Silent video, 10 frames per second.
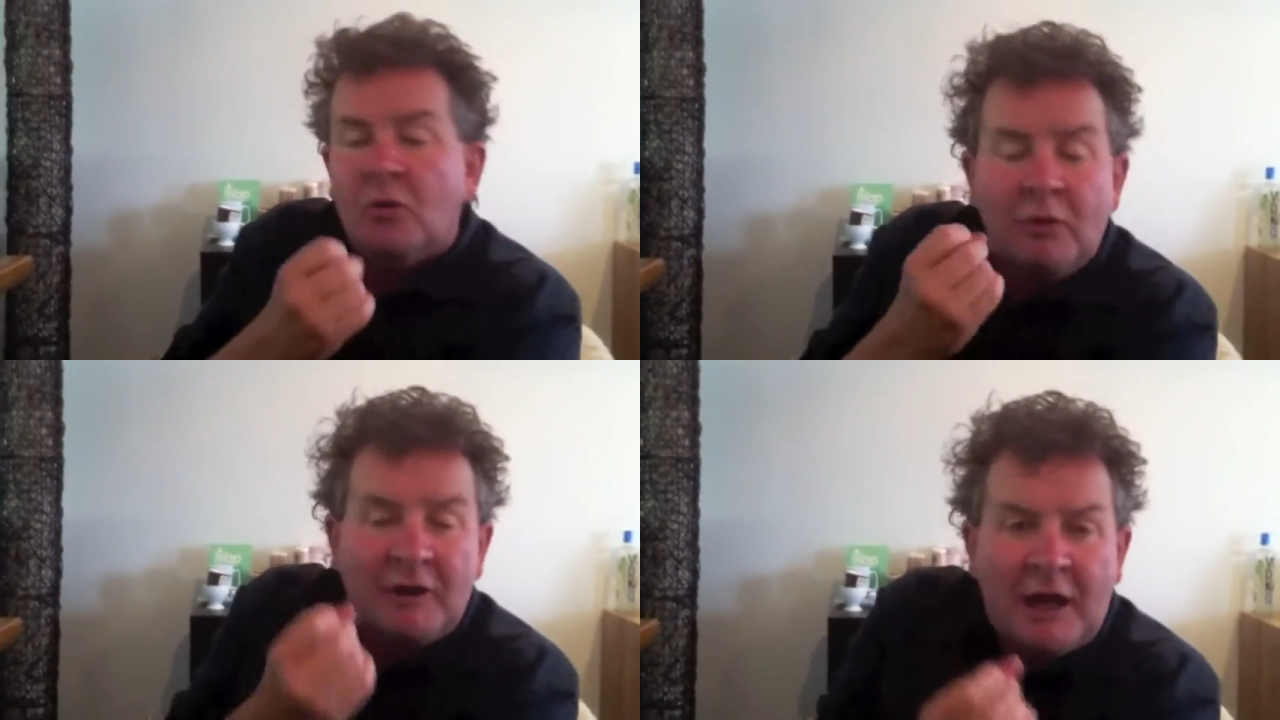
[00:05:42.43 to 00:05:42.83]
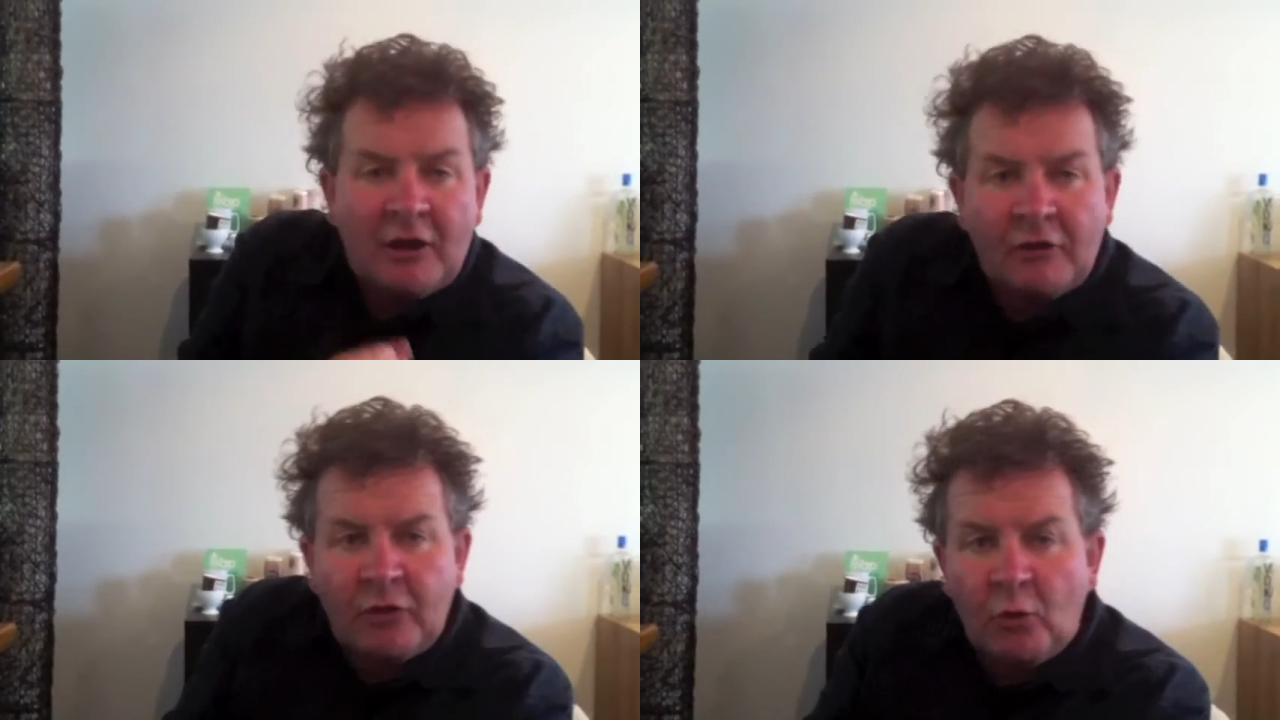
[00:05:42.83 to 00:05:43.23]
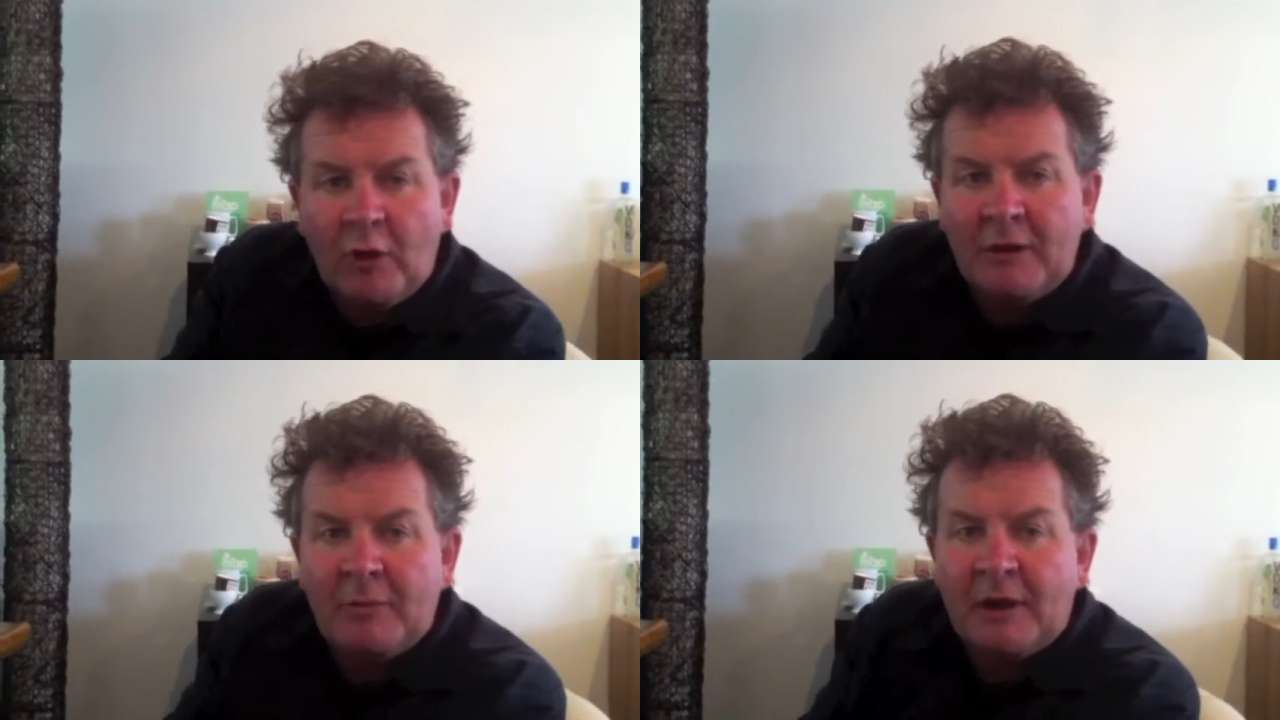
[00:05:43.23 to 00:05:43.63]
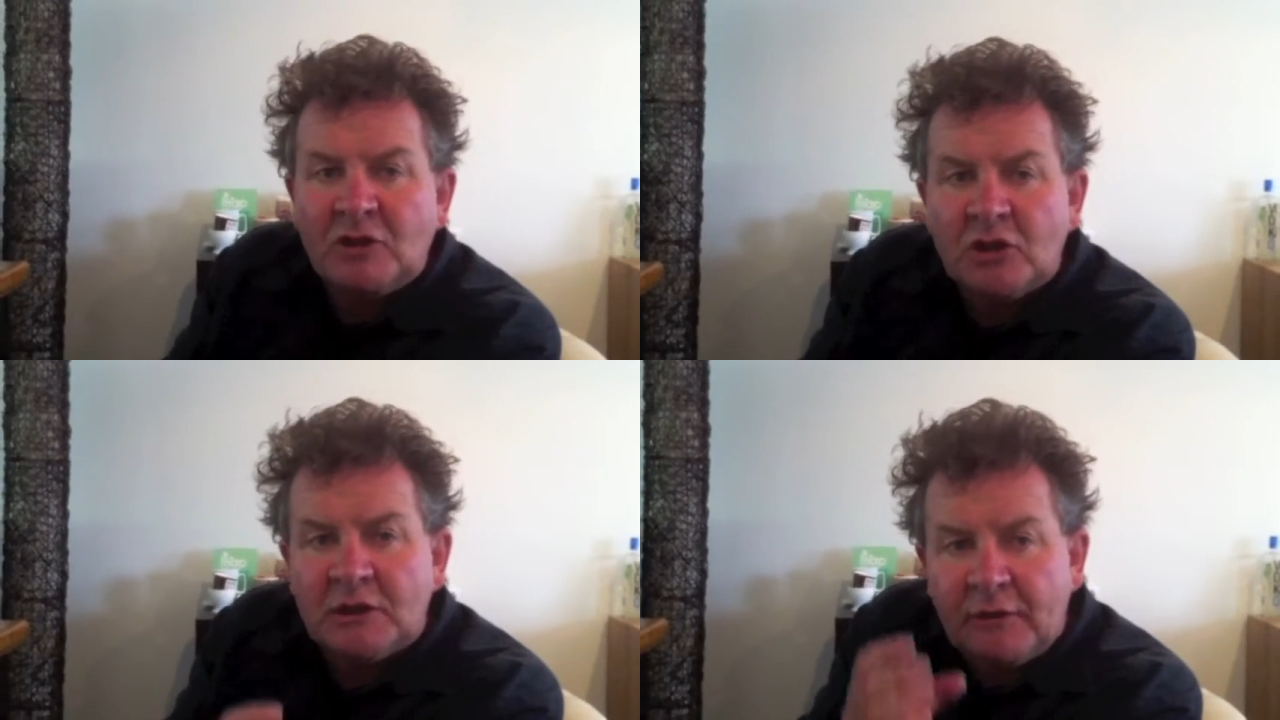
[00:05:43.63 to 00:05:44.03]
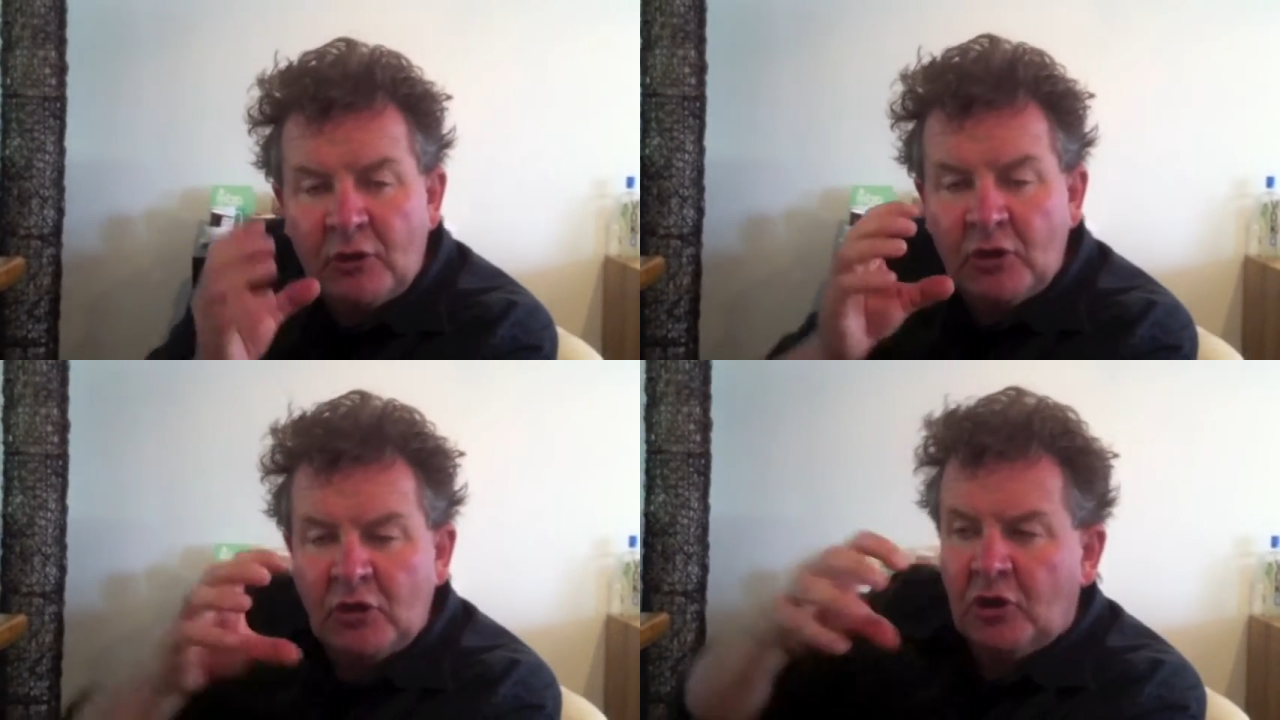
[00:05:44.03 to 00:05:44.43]
We take off the wing bunches
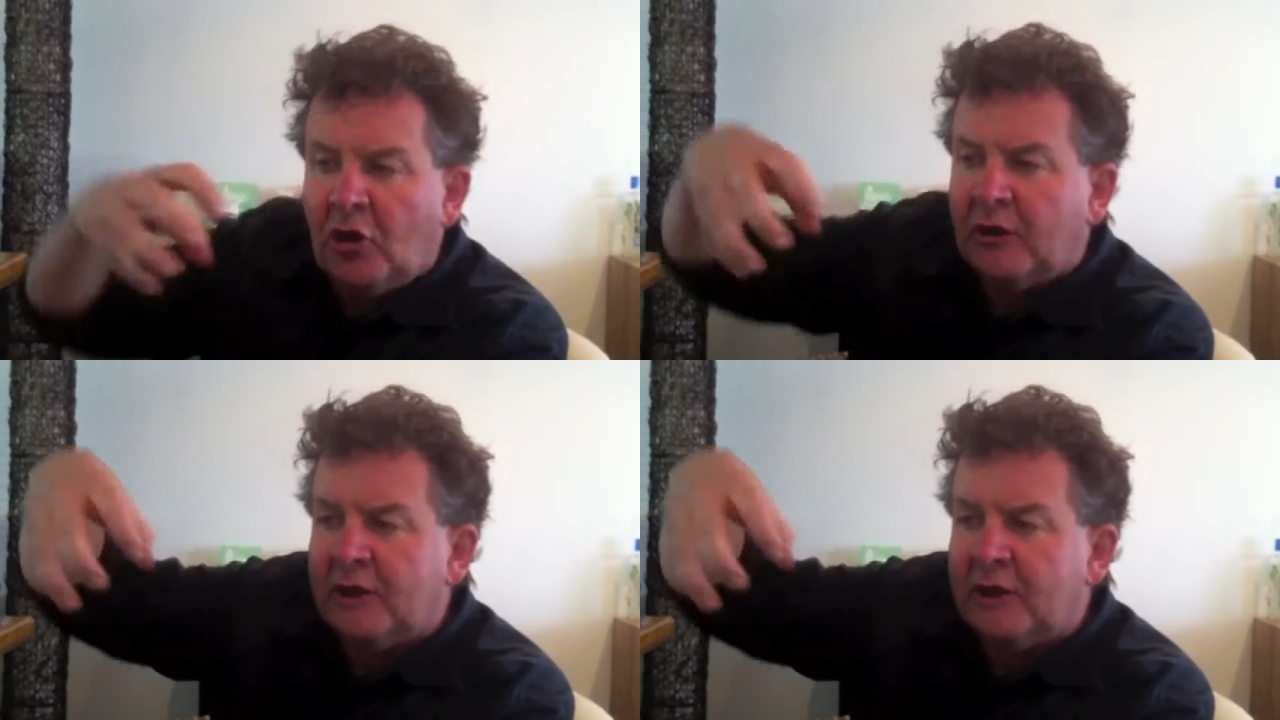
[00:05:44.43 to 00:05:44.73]
very early on.